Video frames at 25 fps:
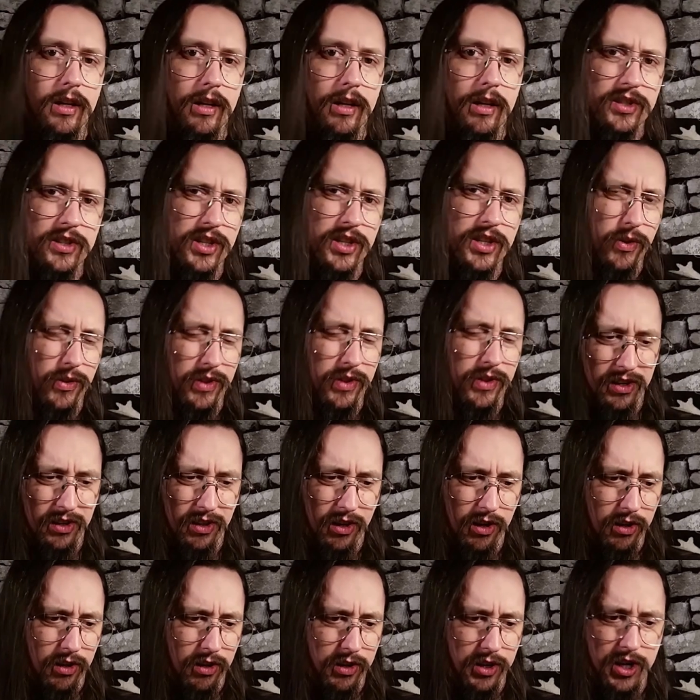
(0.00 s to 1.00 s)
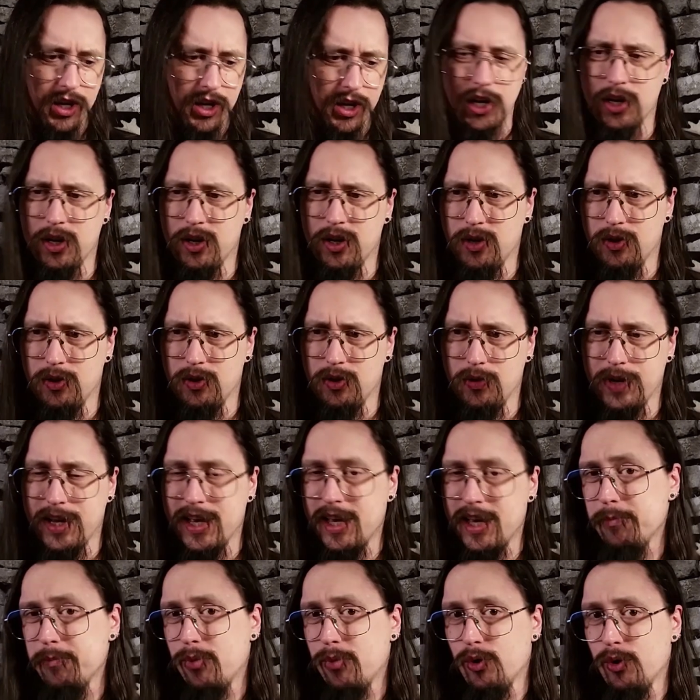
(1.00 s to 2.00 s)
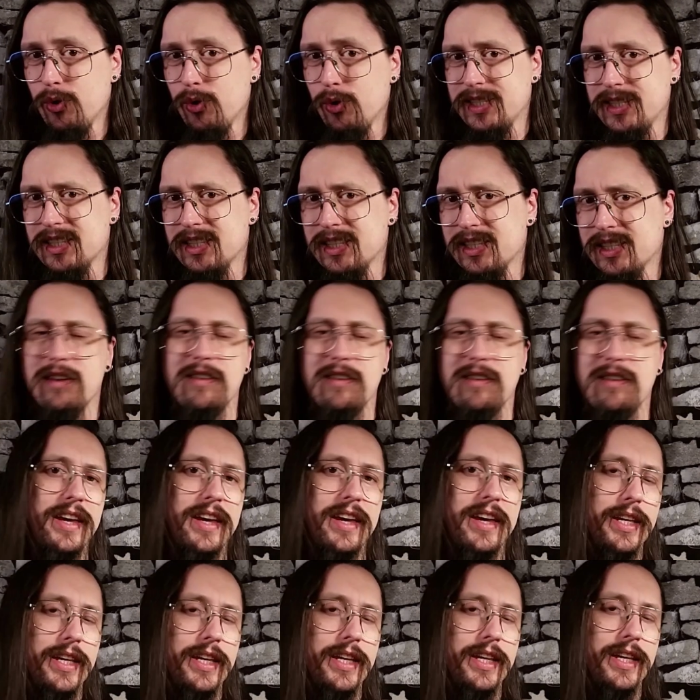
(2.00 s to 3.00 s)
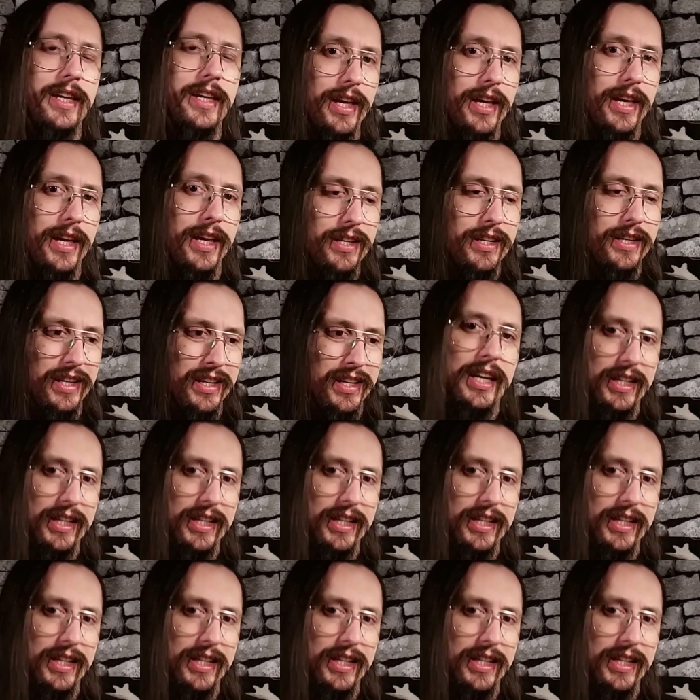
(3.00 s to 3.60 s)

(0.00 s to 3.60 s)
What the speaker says: Also, there are no hit points of any kind.